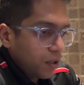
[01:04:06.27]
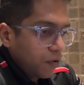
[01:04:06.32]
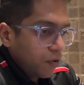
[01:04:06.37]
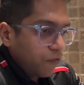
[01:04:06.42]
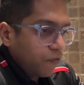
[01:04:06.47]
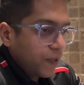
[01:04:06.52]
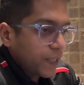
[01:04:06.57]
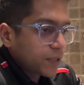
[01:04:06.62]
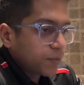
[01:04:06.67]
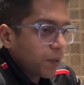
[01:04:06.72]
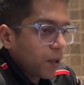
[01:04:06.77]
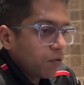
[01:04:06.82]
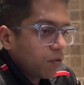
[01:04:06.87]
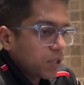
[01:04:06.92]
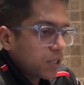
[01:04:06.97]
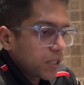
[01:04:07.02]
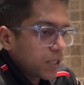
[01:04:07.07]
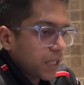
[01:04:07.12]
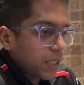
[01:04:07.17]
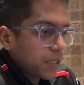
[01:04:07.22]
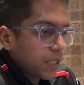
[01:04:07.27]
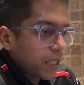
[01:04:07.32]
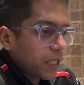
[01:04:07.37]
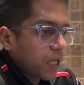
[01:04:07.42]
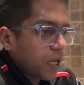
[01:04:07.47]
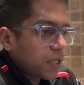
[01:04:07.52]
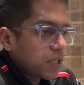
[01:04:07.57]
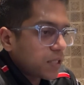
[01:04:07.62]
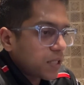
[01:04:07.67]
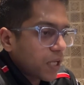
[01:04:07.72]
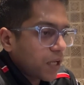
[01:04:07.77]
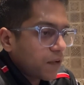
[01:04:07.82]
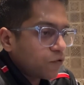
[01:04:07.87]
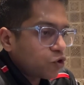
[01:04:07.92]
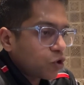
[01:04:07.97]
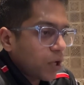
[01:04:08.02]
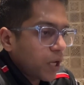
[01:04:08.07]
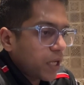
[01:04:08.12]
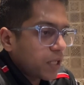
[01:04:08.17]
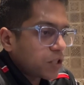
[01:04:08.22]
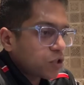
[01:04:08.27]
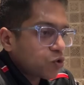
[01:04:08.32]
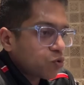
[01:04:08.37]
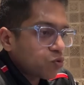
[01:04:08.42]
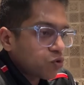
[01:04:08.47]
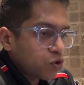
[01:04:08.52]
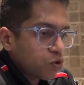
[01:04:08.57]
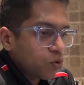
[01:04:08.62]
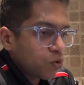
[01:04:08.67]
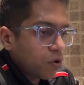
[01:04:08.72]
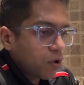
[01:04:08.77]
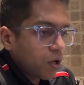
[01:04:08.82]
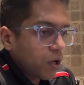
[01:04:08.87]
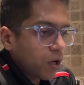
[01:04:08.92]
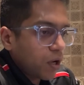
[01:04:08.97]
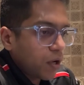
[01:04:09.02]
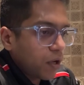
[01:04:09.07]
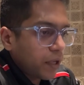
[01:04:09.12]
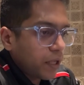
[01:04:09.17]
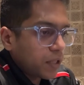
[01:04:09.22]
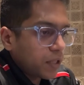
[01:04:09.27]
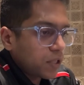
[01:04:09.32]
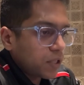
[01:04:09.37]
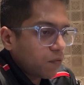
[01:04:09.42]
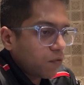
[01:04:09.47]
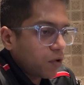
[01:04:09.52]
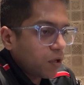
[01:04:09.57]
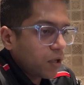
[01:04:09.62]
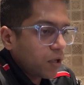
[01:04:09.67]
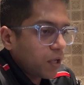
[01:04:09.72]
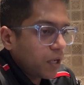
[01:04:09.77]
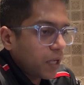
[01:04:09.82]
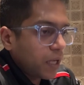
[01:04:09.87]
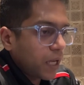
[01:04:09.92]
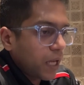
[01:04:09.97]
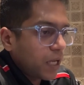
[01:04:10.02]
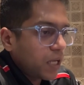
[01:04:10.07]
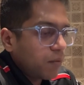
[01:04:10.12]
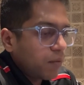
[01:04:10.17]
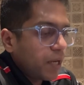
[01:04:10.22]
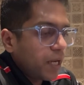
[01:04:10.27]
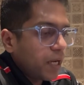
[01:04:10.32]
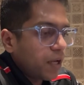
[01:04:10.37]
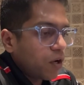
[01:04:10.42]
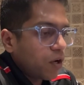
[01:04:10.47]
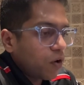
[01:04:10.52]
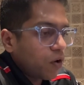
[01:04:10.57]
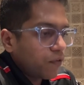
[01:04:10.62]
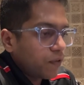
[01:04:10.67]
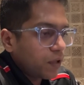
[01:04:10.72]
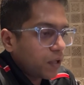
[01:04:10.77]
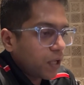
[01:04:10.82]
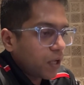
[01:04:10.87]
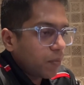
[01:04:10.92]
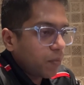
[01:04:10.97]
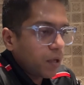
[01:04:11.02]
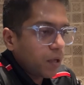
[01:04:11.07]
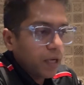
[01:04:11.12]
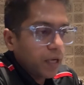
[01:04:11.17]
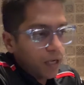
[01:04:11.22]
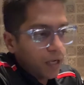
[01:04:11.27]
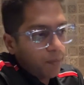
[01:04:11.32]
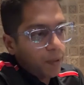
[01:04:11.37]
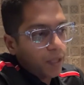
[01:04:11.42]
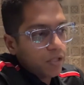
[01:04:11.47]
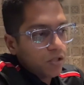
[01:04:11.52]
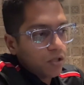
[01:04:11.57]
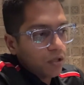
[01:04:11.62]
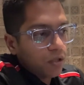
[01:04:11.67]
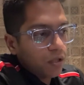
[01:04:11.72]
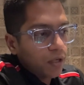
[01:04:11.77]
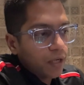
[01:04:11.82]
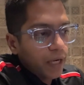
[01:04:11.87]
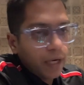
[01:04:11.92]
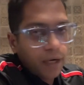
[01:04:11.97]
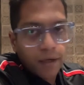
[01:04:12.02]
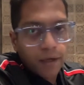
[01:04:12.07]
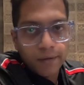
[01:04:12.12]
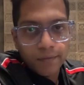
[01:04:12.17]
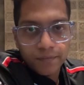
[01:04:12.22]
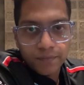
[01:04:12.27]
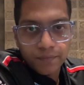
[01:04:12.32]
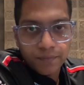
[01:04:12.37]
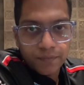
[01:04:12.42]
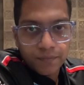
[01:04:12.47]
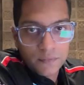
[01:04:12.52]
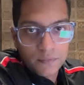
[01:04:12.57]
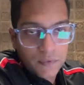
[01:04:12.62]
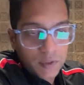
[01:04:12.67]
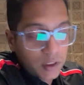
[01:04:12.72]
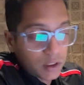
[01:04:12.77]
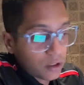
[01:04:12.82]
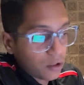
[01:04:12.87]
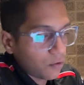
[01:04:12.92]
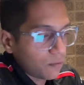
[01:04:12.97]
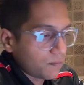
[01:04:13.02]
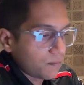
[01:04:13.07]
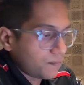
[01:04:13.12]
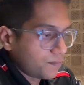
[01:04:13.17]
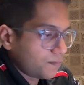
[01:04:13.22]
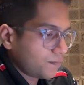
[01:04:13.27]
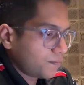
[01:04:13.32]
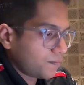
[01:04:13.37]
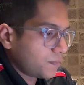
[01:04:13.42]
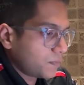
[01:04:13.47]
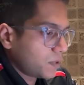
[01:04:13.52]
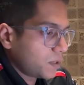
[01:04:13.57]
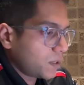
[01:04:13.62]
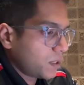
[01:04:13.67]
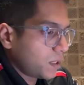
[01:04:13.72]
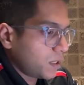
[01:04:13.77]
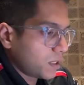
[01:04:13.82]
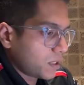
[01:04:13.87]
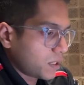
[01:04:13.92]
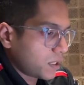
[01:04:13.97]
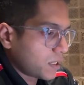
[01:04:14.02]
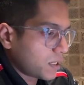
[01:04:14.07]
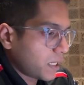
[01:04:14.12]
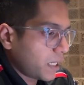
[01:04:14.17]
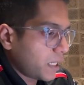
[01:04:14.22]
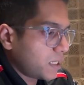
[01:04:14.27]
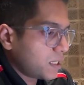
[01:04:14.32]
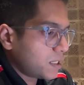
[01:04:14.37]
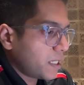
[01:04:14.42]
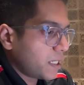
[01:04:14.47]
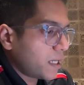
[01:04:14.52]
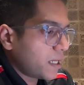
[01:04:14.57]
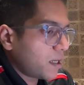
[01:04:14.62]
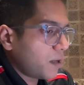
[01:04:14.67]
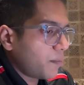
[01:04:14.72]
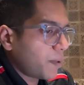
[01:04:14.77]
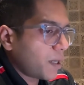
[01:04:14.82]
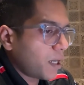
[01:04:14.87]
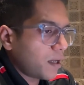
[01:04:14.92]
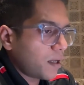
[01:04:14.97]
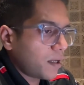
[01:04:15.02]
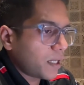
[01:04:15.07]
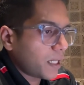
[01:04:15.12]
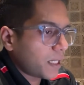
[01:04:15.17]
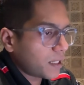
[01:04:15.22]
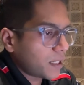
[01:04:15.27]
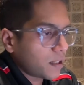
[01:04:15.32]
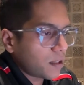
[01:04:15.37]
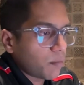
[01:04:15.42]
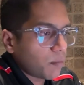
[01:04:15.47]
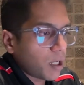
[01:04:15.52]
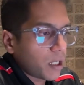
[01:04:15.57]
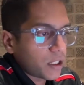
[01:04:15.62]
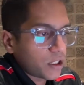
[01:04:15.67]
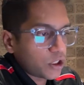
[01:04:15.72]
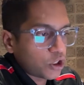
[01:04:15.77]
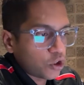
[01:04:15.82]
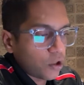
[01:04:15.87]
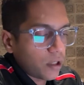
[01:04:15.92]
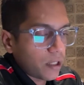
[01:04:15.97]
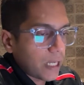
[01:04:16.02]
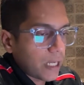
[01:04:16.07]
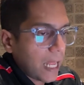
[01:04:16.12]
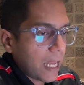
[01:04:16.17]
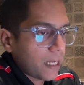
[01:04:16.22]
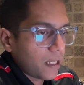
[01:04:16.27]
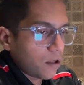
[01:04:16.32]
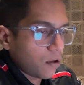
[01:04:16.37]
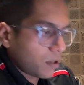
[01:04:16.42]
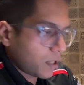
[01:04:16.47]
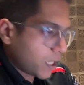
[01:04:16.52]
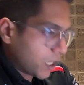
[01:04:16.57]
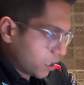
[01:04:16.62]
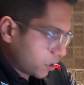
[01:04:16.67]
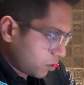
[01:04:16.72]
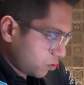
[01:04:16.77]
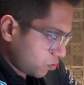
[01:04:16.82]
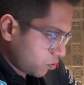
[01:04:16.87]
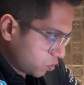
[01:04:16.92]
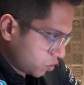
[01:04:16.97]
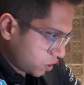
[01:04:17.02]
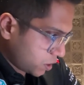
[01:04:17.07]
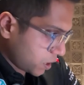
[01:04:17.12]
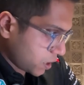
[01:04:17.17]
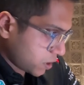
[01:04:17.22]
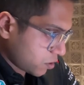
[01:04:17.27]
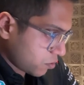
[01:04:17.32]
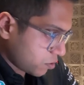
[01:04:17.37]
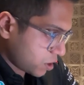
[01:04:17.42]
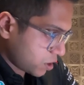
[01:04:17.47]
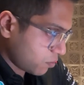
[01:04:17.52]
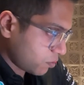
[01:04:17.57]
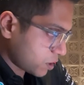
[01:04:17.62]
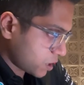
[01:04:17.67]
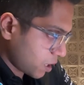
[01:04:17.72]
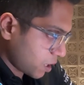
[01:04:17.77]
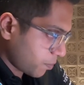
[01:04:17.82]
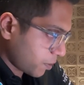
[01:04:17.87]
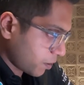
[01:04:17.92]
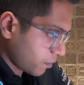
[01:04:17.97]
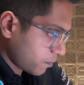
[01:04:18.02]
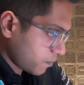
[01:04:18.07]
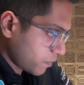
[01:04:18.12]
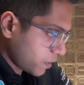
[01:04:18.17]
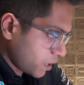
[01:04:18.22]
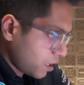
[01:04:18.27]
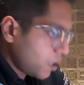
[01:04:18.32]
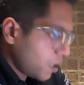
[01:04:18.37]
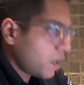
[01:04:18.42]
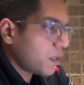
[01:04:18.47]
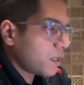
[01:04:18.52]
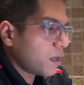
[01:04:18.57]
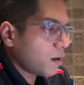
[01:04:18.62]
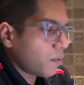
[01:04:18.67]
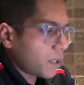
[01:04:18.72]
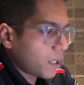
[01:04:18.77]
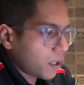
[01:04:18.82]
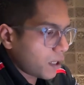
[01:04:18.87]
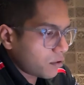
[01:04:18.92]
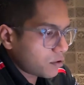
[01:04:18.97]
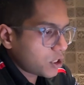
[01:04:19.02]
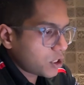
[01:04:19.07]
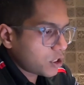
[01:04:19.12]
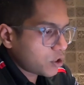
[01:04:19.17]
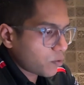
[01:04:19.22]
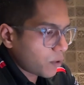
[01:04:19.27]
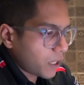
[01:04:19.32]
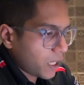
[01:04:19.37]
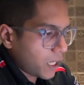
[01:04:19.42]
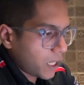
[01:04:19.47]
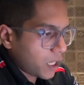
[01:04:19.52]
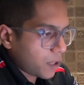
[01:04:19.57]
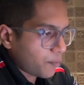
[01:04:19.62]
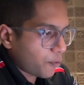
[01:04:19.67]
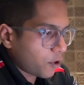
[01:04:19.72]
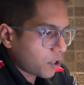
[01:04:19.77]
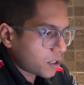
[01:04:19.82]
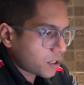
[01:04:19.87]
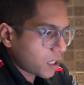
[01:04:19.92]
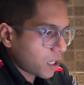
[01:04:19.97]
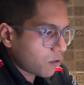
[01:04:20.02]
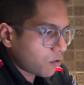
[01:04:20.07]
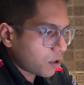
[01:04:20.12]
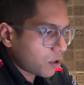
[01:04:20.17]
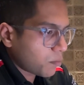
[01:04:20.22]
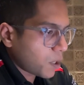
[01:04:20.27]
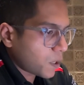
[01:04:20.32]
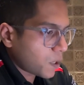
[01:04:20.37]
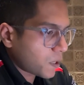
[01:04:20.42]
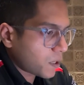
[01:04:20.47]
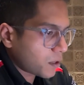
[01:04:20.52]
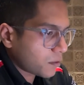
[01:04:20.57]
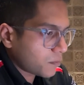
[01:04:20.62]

Fed's Powell says, I can't say if July is too soon to cut rates. I wouldn't take any meeting off the table. It depends on the data. So, he's still saying he's data dependent. I think the market should rally on that news. Let's go see what's happening. Yeah, we're down just 28 points now on the market.